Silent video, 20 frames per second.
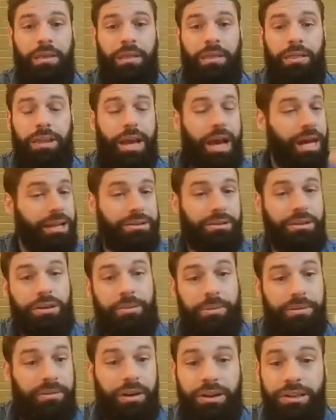the ads are going
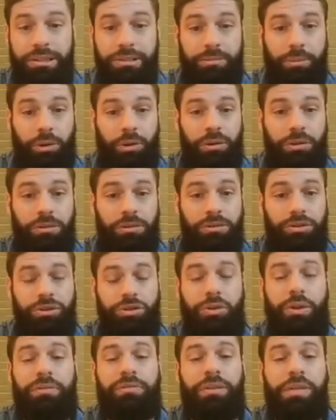to be very small.
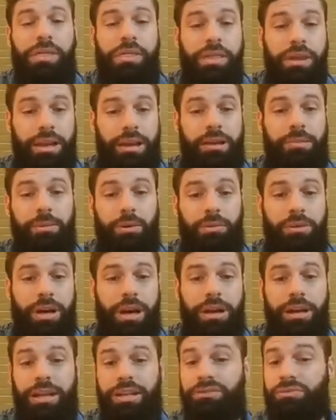So you have to think about
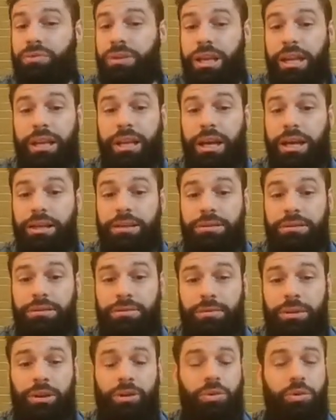that. It's really
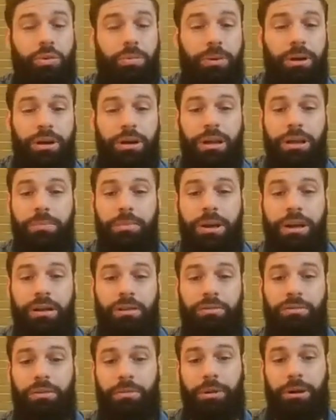nice when you open an
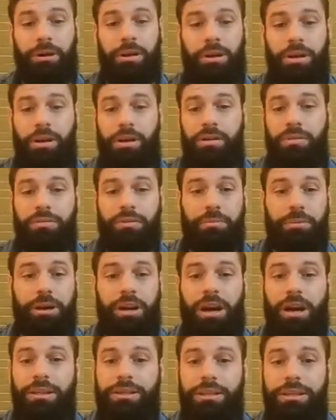email from an
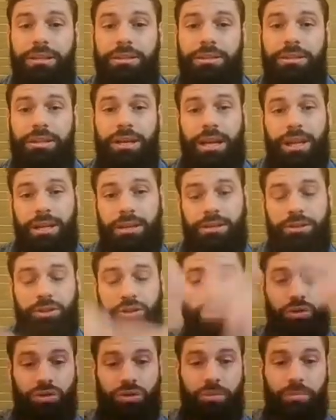artist and it
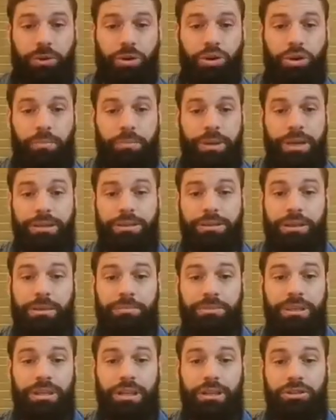shows up on your big
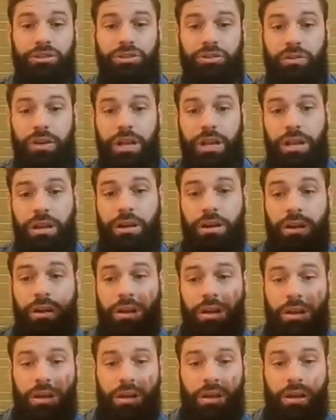17-inch screen,
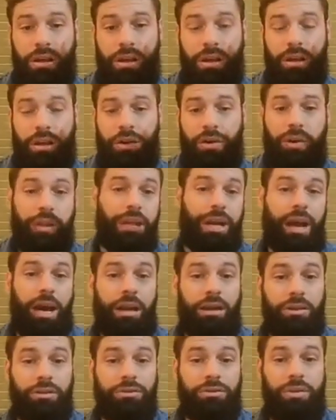and the
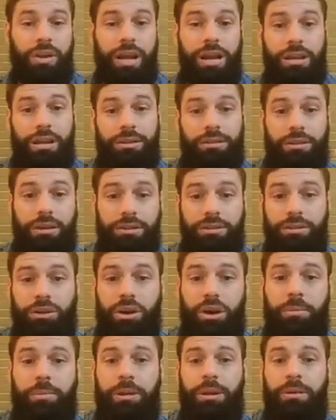ad looks great and there's tons of
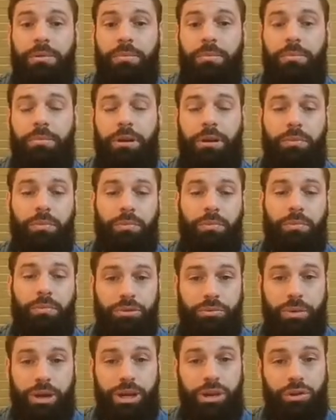copy, but
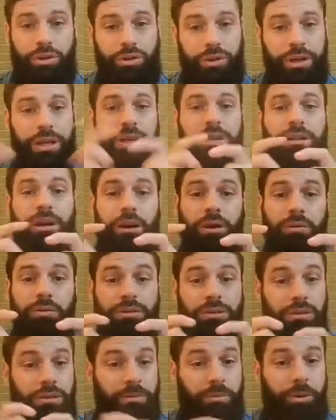when you shrink it down
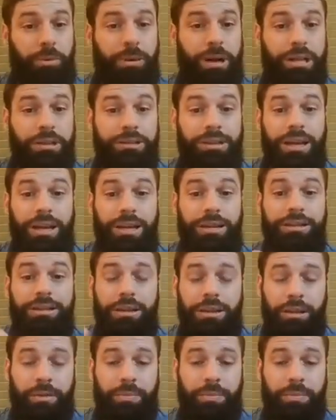to a mobile size,